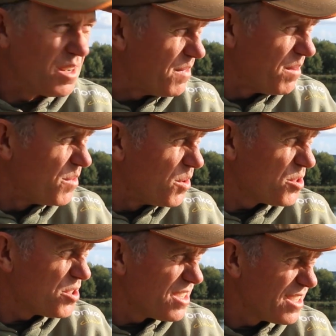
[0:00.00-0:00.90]
I'm not
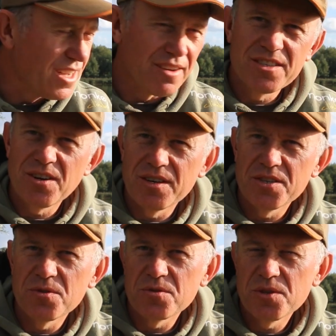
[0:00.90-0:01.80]
entirely
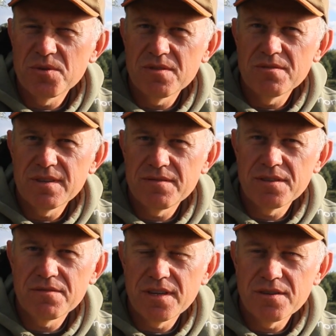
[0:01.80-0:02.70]
sure,
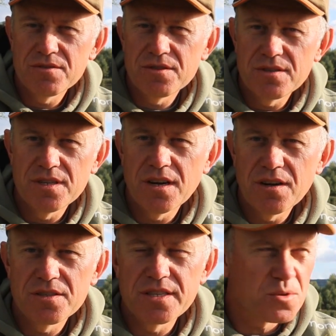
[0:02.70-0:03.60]
250, 300
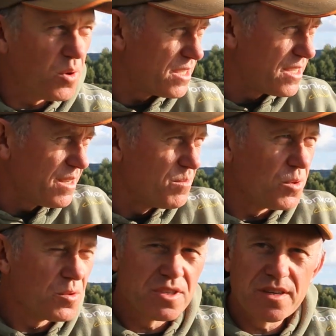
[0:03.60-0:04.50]
yards. It's quite deep
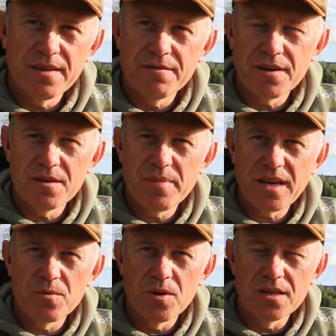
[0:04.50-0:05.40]
water in front of
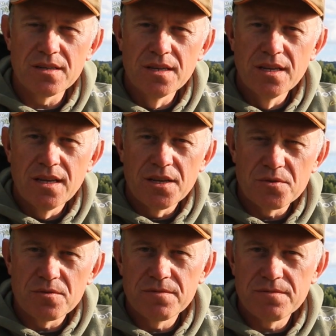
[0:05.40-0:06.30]
peg 1,
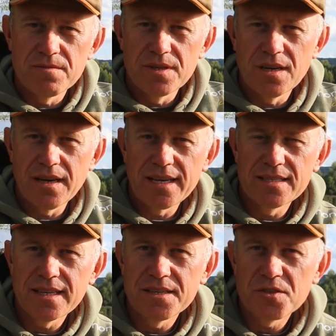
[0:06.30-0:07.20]
sort of
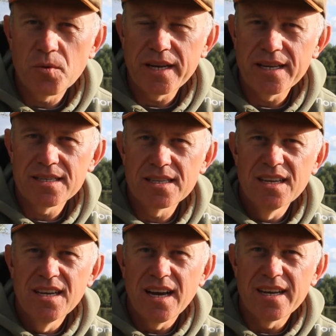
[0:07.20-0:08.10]
18s, 20s,
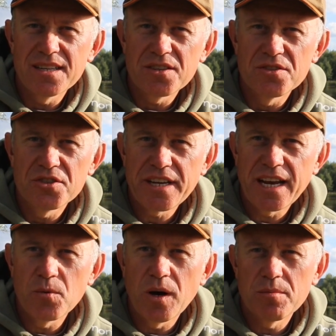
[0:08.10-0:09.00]
and it doesn't
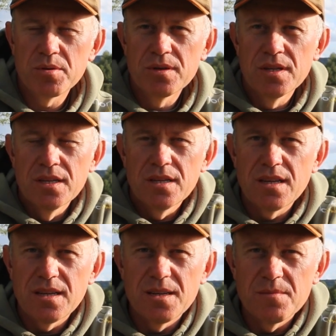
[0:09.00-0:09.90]
shallow up.
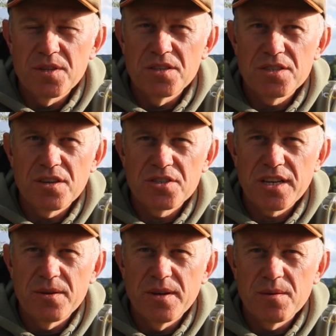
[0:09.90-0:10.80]
Doesn't start
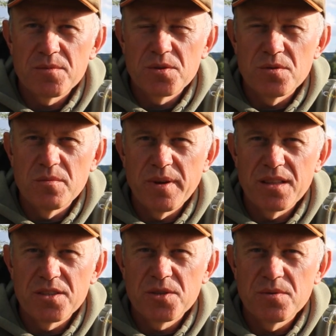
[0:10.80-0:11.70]
shallowing up to
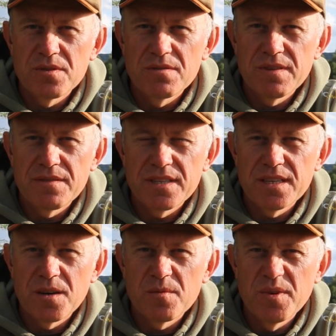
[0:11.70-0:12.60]
about the 250
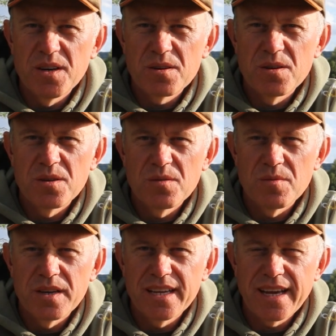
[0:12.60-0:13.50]
yard mark,
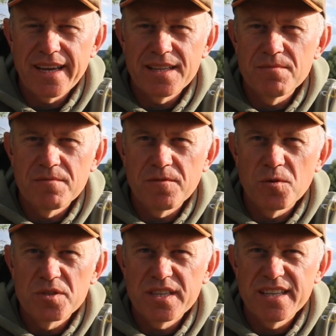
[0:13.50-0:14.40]
where you get in
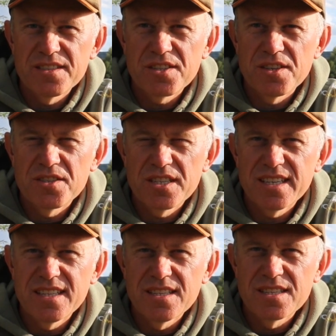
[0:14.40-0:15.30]
14s,
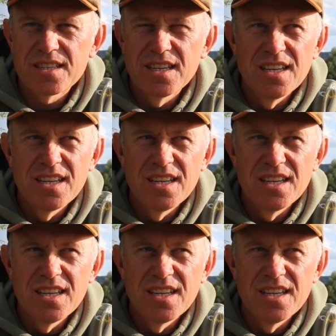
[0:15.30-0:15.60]
13s.